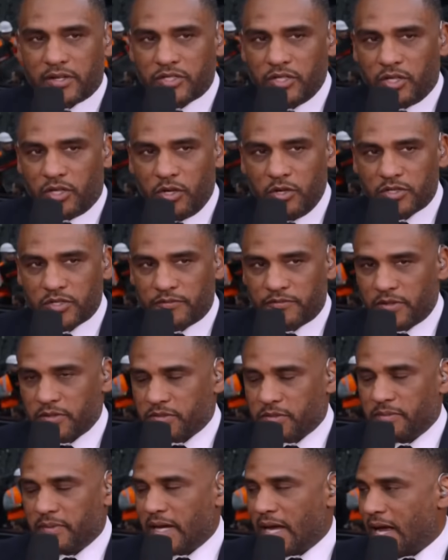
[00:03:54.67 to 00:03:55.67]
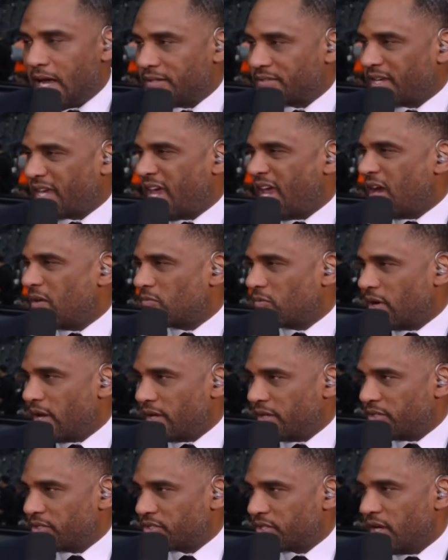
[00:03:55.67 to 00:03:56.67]
execution for some guys, Cam
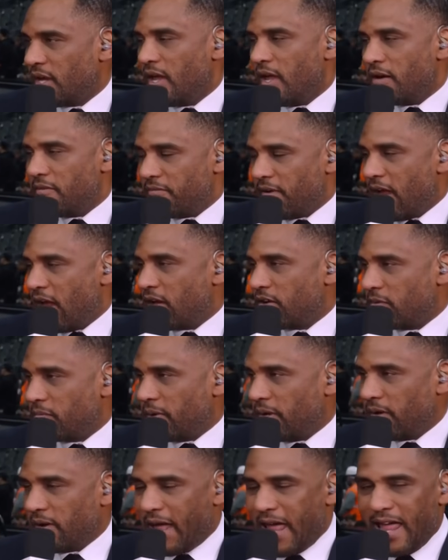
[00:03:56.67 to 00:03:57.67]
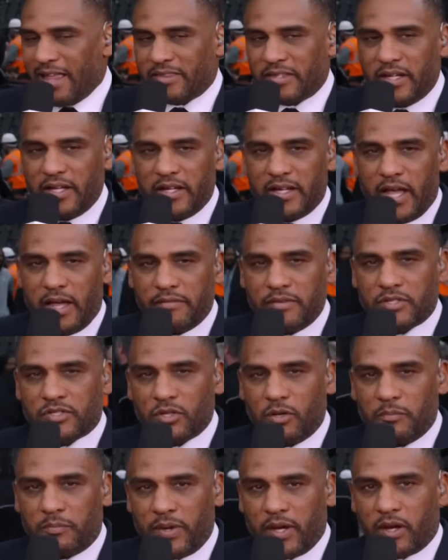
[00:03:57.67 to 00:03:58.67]
Reddish, Vanderbilt, Anthony Davis
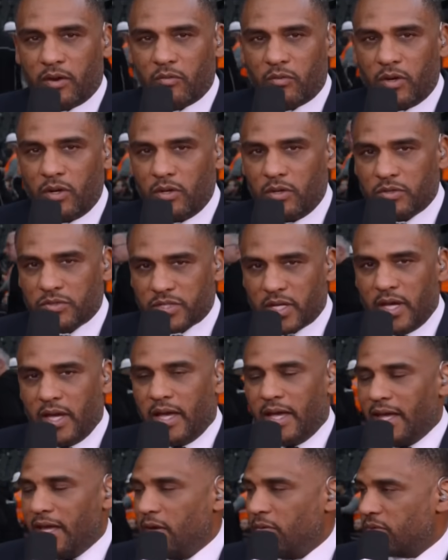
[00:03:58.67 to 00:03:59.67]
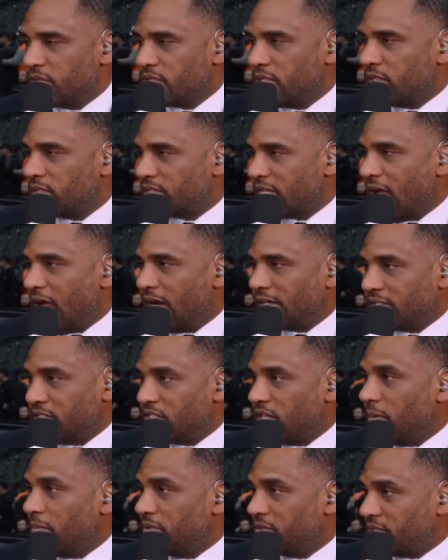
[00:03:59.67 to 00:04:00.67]
on pick and rolls. He was assigned to
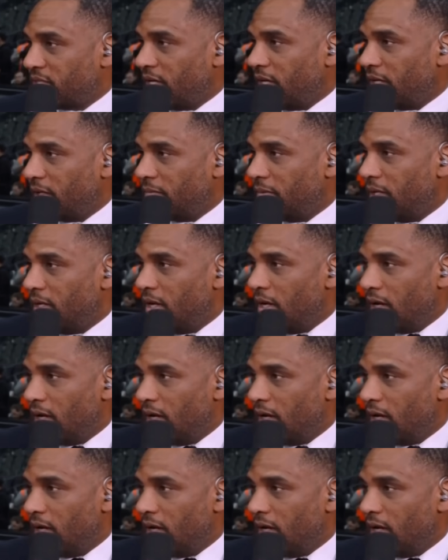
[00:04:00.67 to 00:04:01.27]
double team